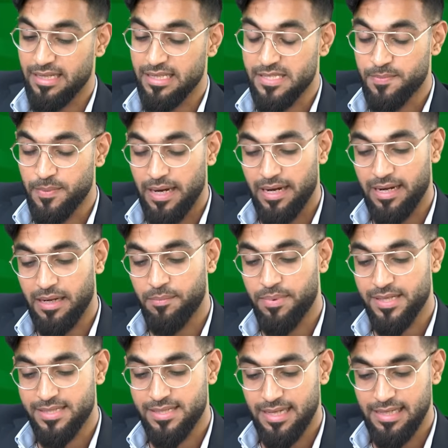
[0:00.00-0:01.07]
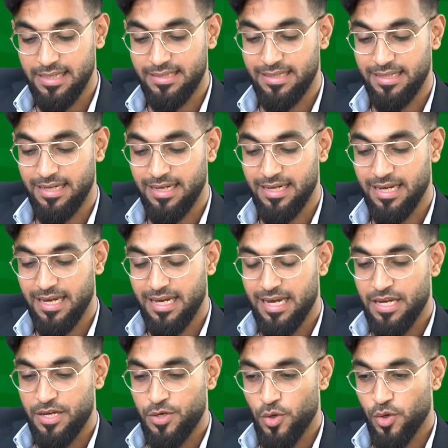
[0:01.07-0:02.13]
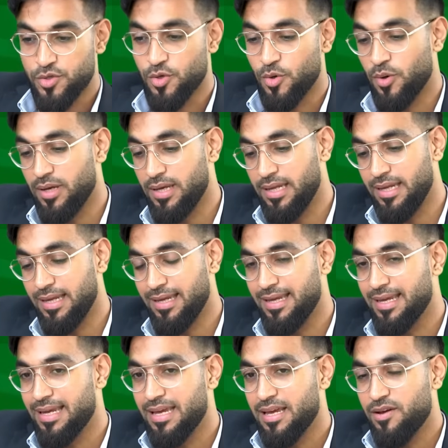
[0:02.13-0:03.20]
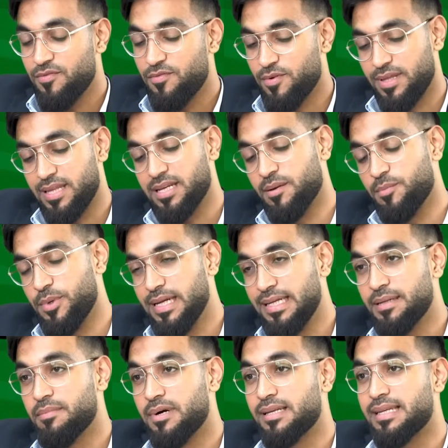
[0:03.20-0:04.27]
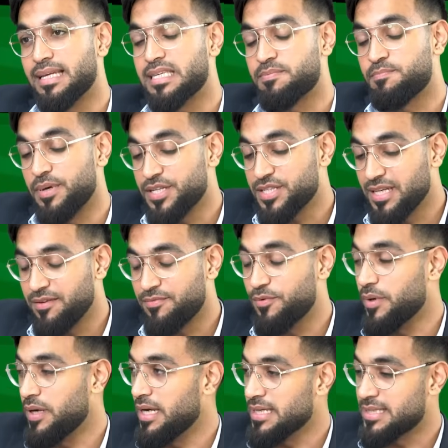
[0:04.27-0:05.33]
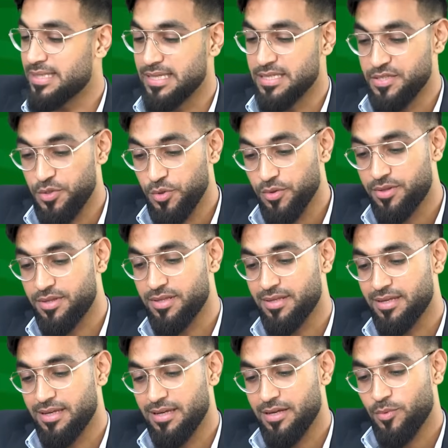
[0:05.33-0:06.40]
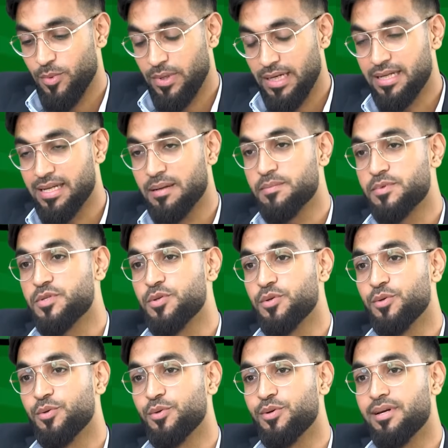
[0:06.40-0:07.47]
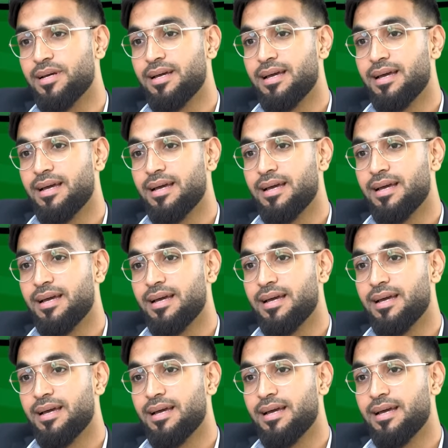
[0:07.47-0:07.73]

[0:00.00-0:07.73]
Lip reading: an inspiring personality, not only for the community, but especially for us as youth when it comes to